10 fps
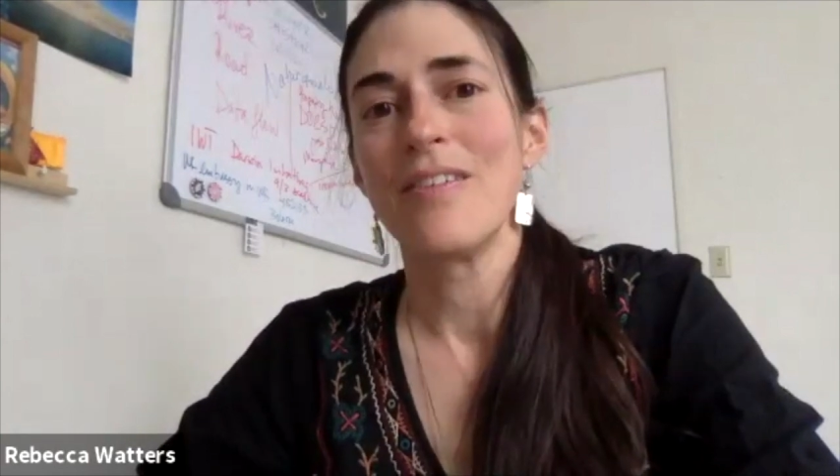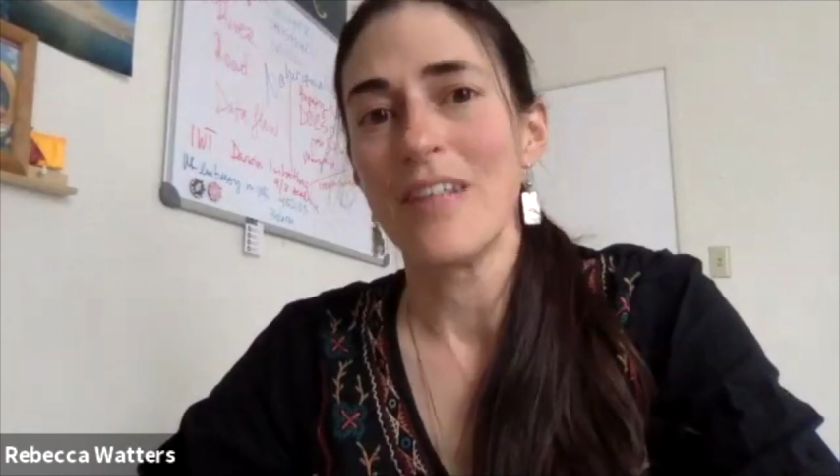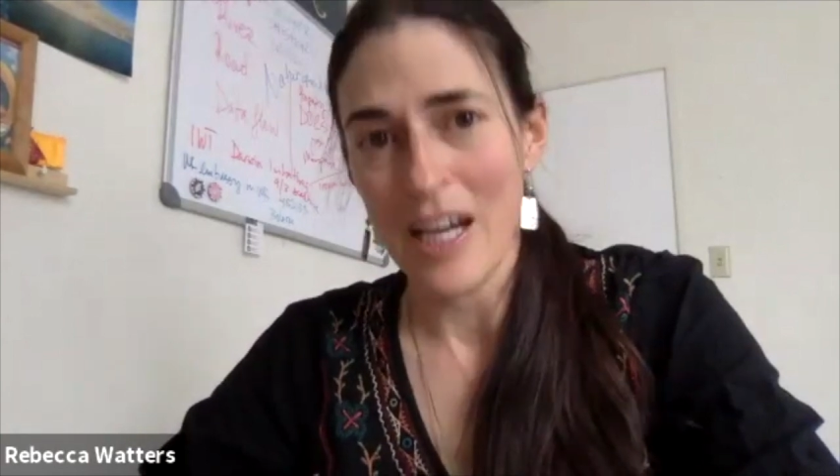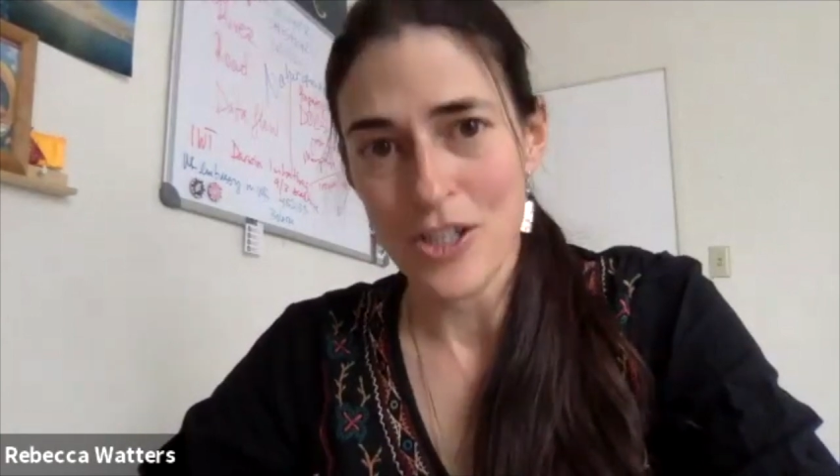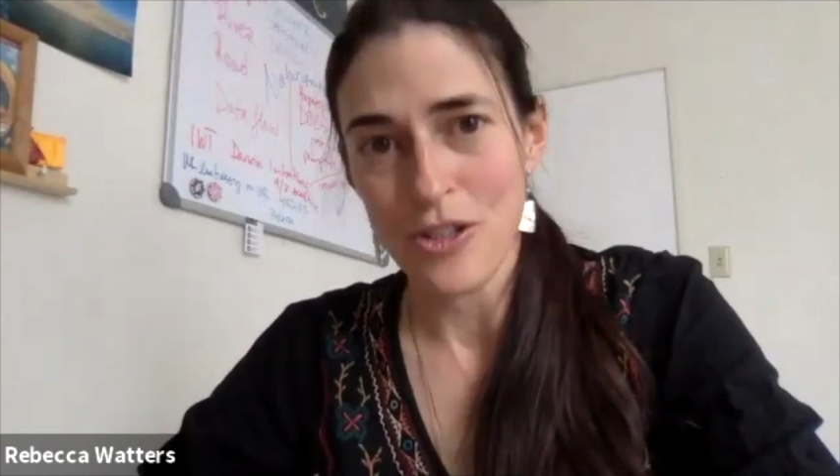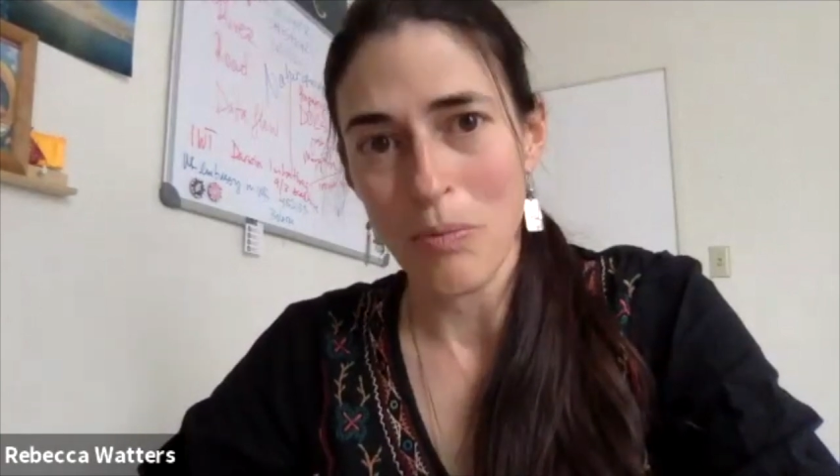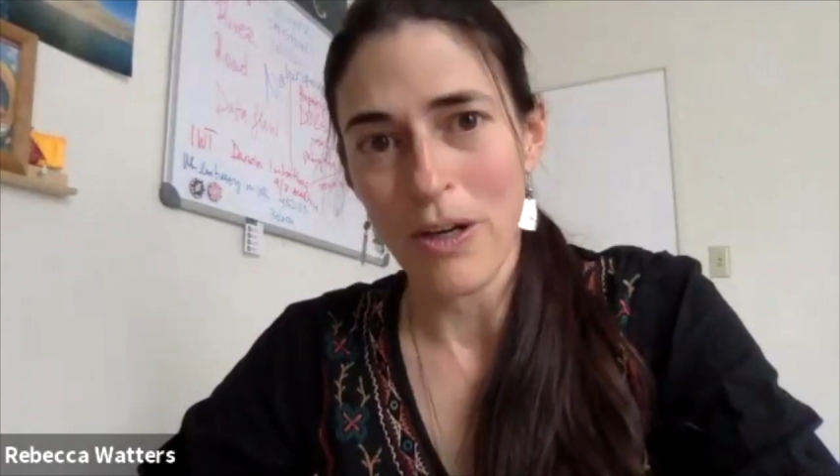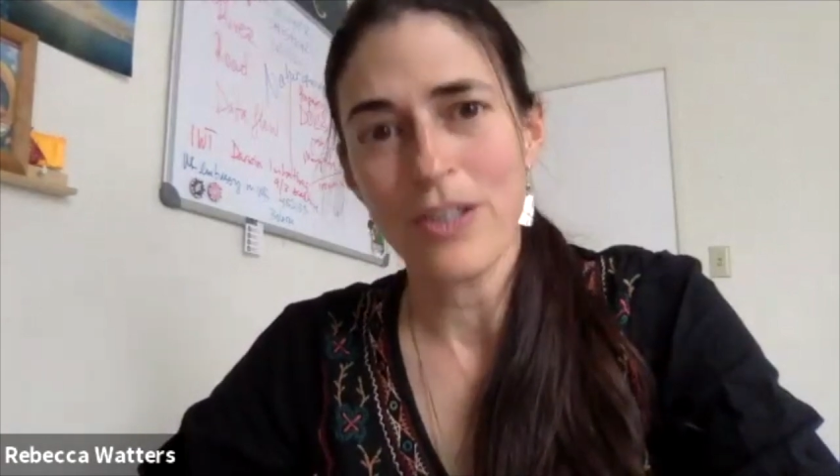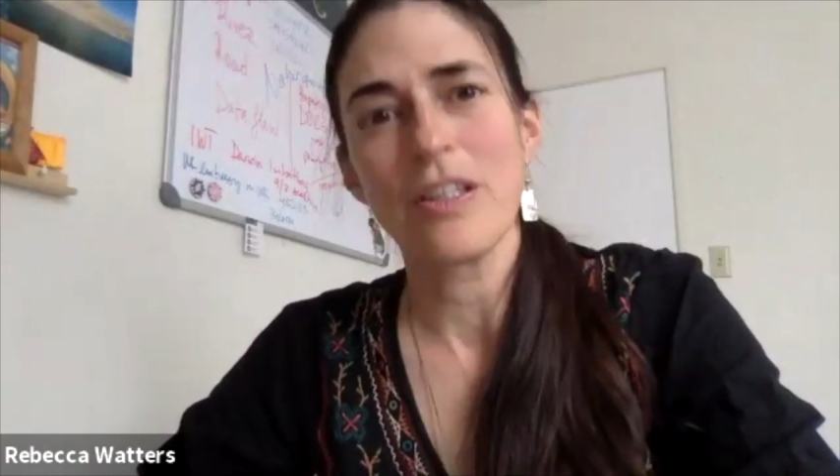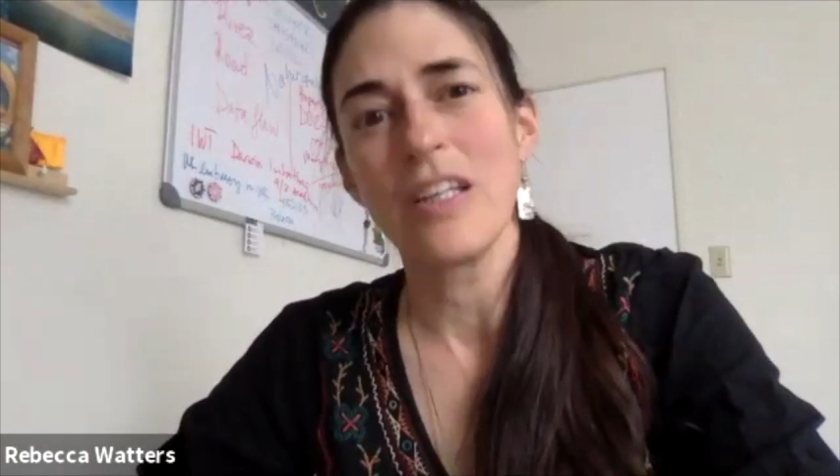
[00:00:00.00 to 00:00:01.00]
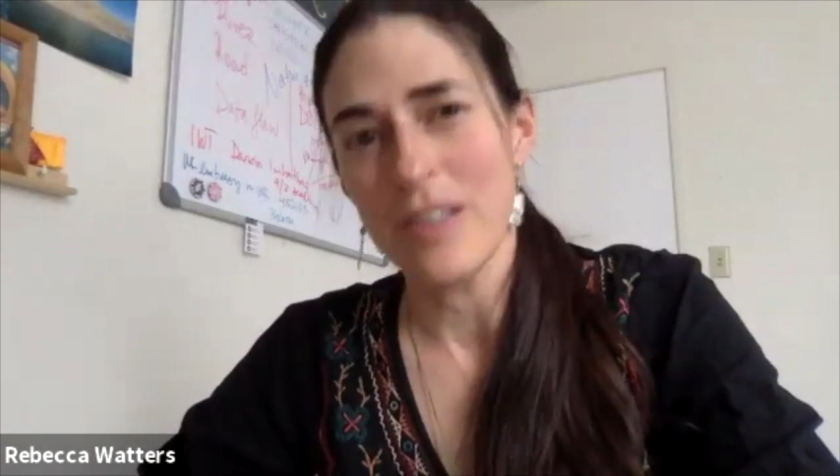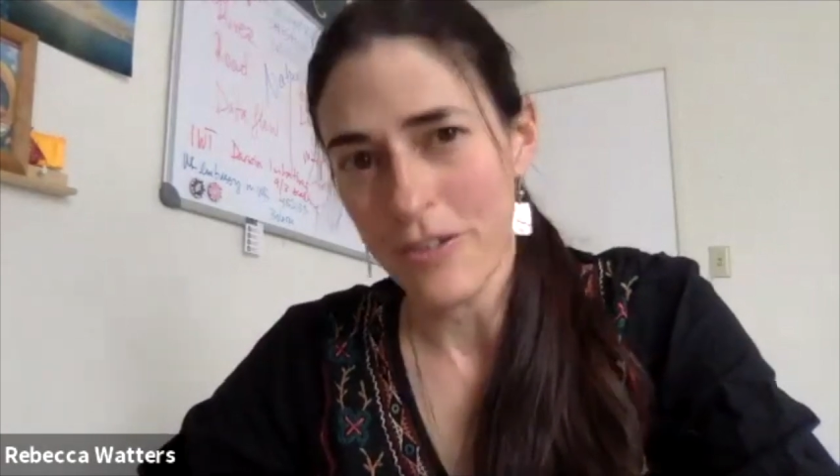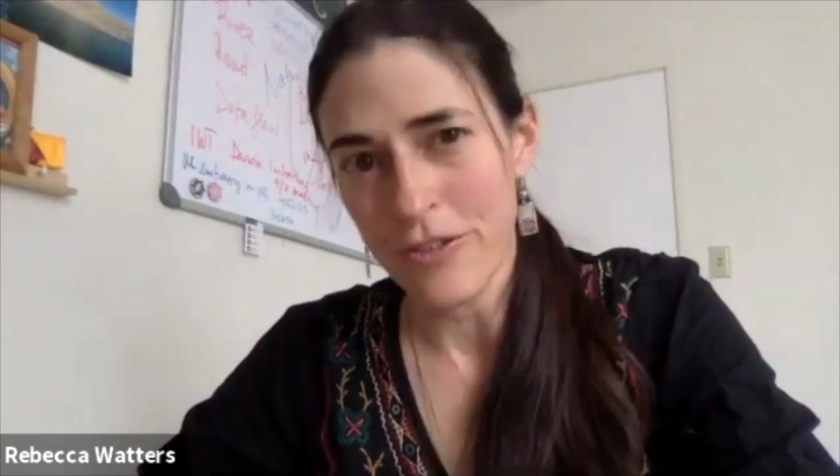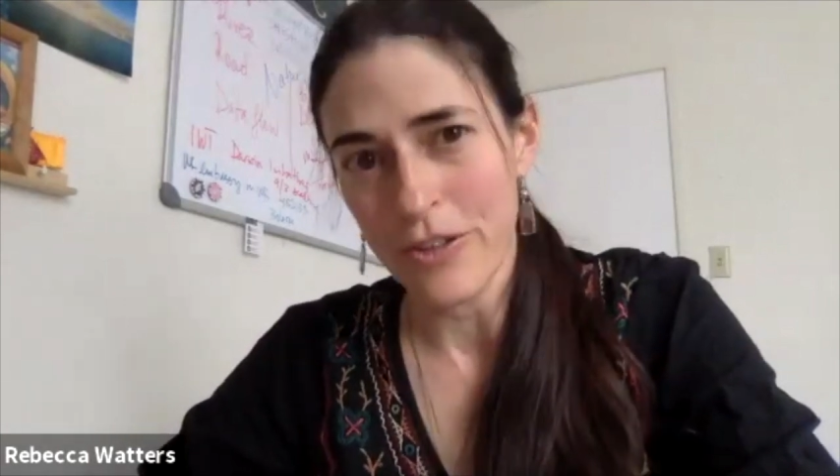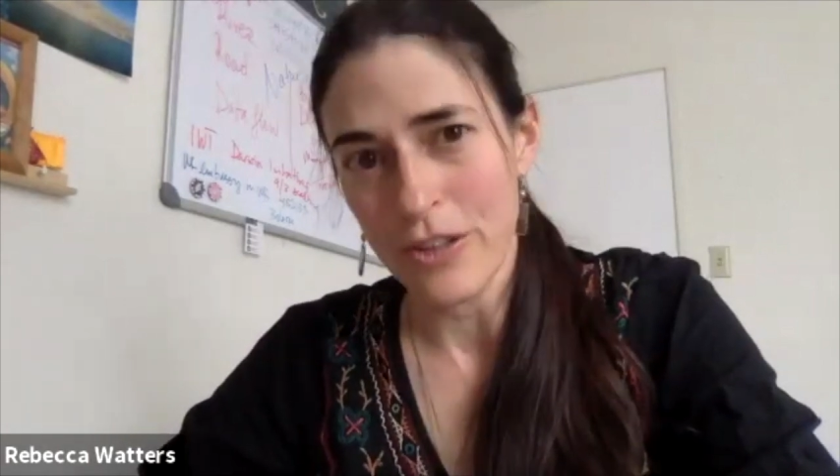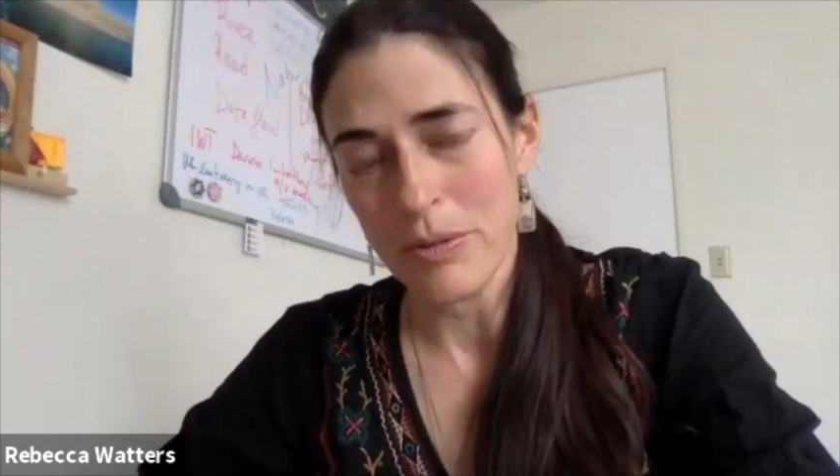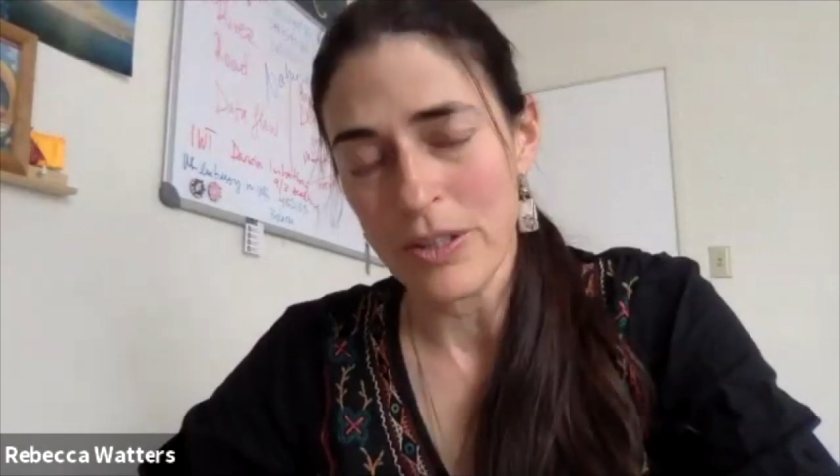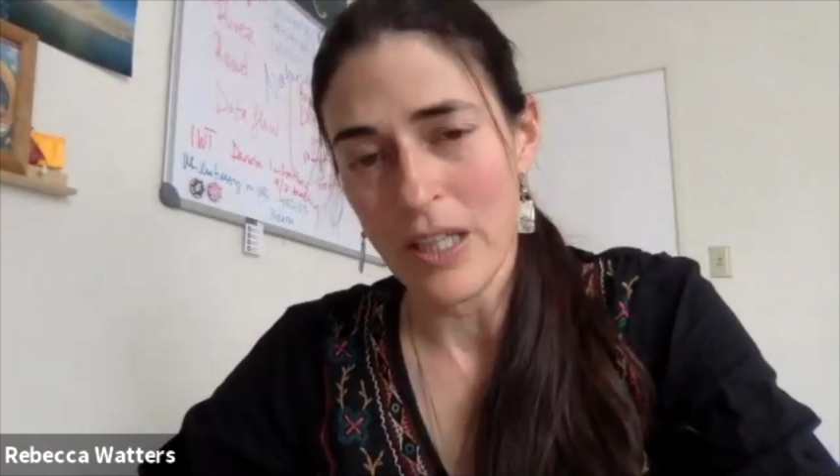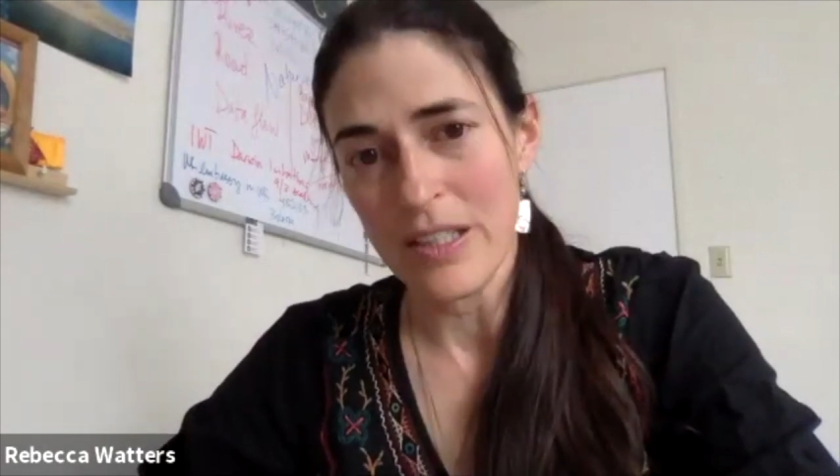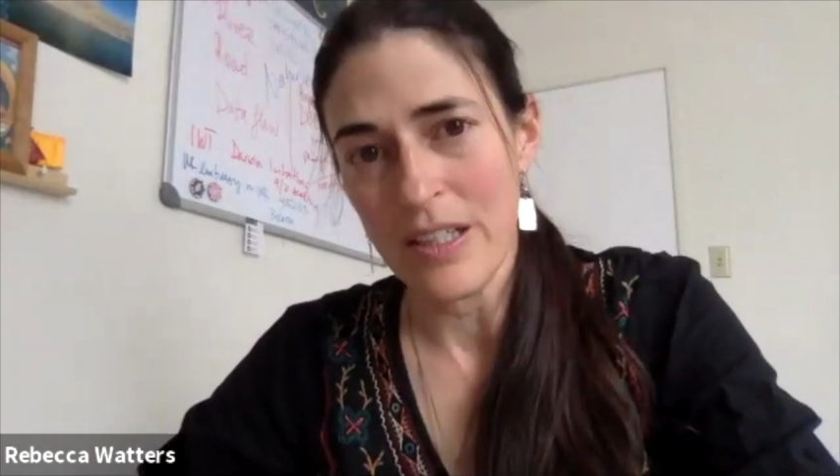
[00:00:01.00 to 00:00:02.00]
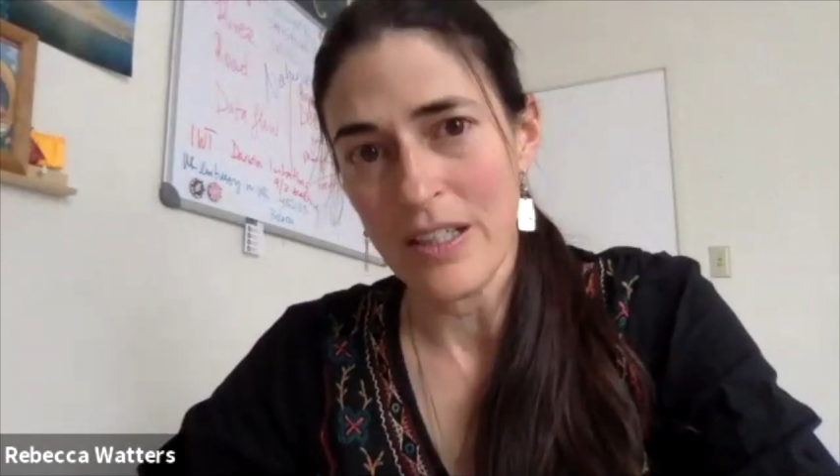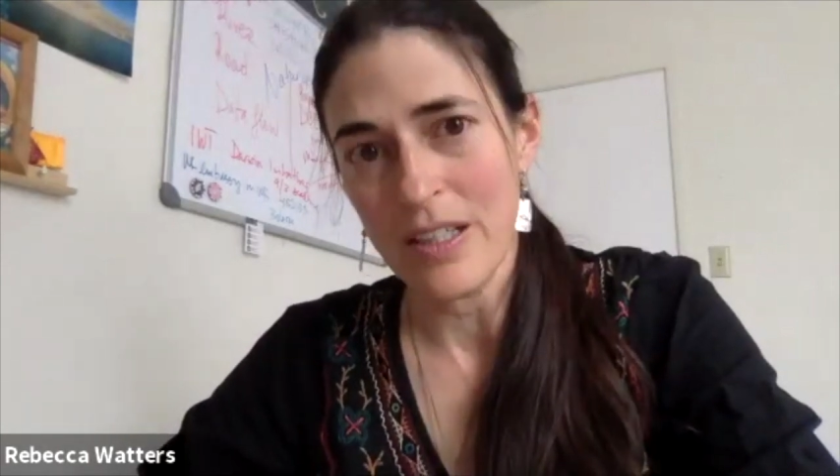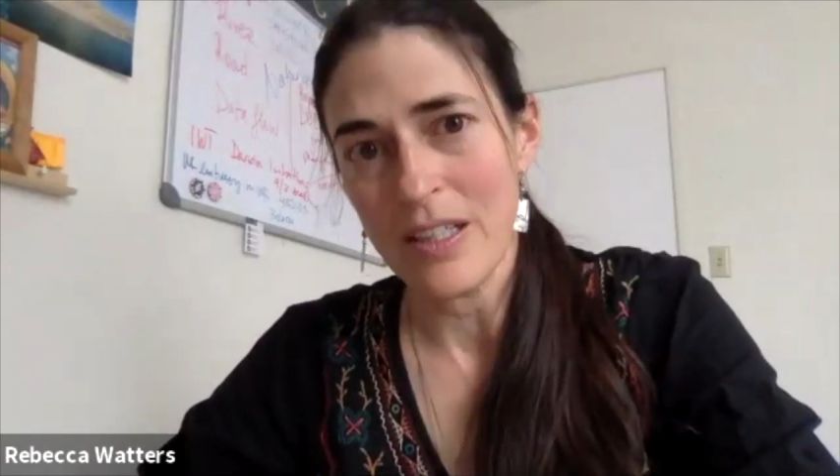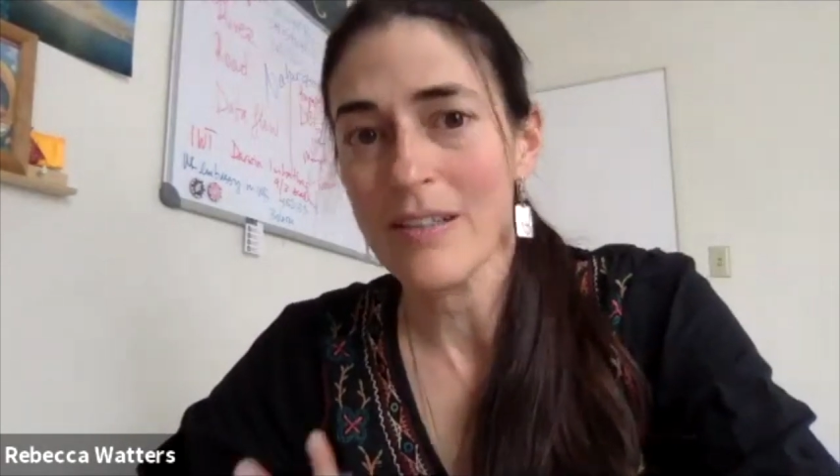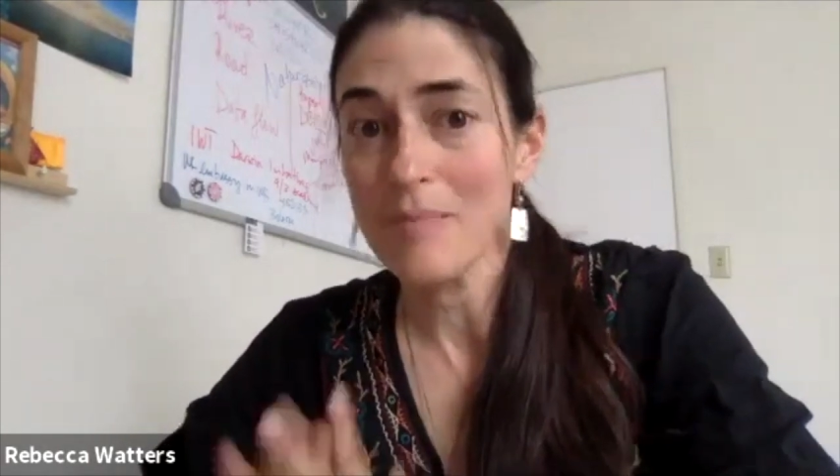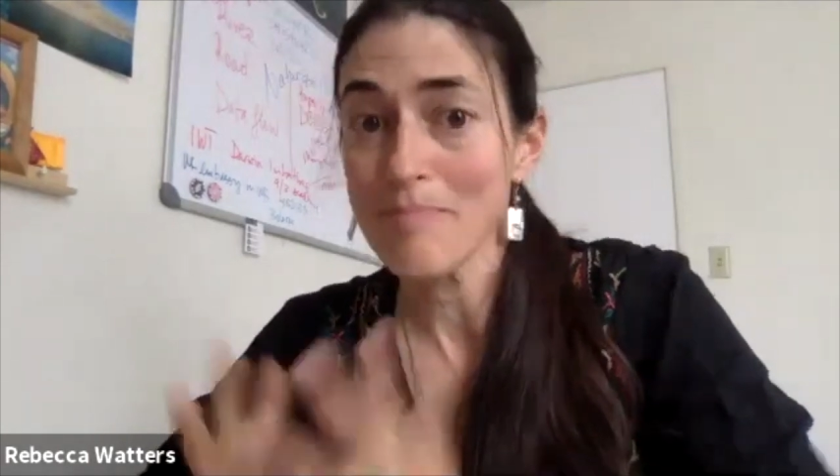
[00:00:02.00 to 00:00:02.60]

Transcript: the national park than in the strictly protected areas.